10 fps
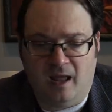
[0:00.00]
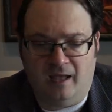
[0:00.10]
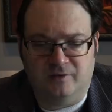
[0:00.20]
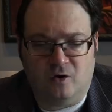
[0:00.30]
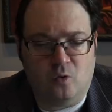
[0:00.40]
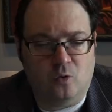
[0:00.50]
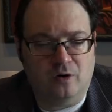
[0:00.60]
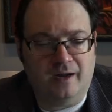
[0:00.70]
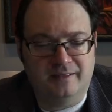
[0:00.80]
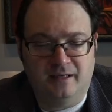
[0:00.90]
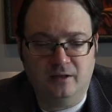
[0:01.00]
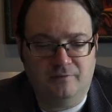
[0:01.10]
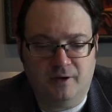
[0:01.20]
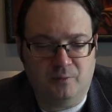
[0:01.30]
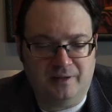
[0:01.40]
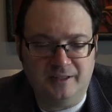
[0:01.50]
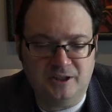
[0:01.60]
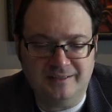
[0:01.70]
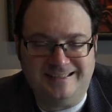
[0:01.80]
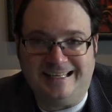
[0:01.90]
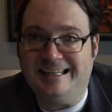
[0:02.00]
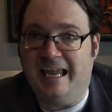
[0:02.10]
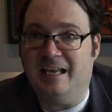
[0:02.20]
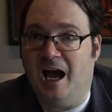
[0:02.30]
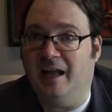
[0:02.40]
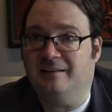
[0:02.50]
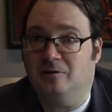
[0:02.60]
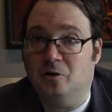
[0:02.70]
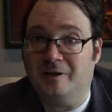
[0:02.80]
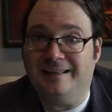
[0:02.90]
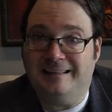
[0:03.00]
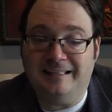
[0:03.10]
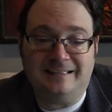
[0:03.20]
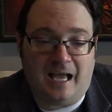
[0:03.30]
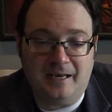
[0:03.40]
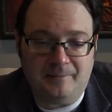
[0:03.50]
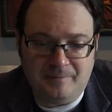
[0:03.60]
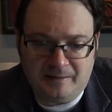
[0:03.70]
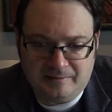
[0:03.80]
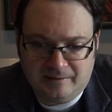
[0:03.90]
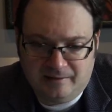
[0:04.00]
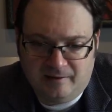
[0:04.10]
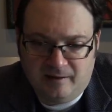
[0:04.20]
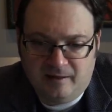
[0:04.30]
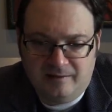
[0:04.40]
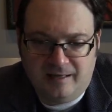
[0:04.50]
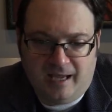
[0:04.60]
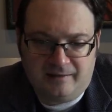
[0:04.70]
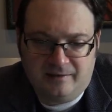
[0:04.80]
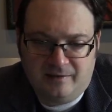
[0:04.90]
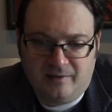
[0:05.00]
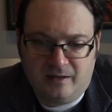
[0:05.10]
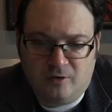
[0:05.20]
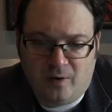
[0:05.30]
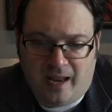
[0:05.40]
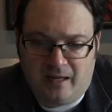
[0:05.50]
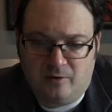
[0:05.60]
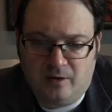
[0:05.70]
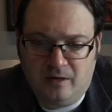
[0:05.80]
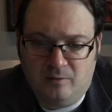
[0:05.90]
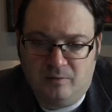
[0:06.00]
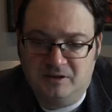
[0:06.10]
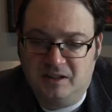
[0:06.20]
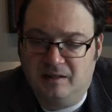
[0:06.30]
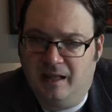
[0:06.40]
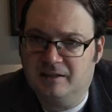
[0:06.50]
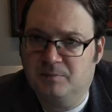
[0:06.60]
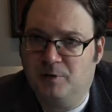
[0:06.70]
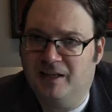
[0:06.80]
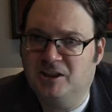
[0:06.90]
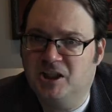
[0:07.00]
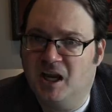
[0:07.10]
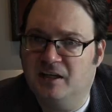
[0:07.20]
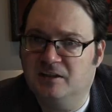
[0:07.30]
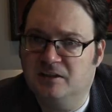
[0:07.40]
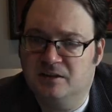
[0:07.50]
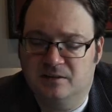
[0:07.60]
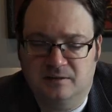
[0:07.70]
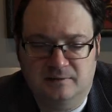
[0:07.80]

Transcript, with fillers: As a core ideal of their religion, did they not look at this item Yet they grew angry when she let Spren change.